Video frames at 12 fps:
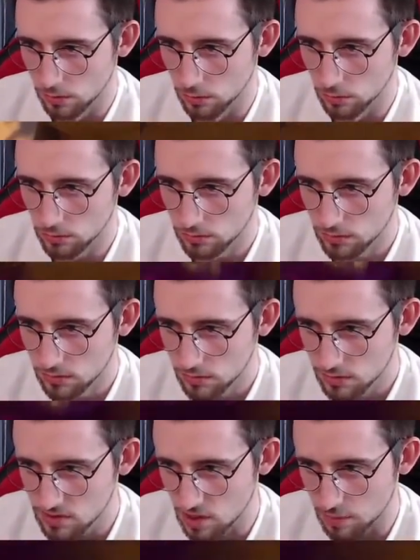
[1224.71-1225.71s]
Oh,
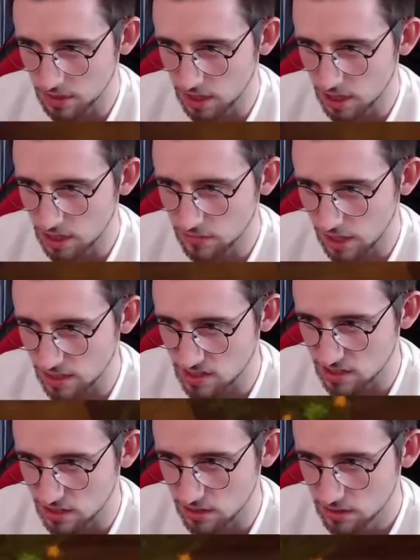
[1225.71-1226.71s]
top of the cave. You hate
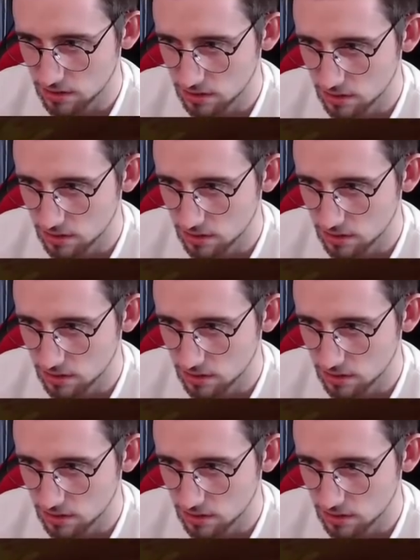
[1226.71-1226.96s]
to see it.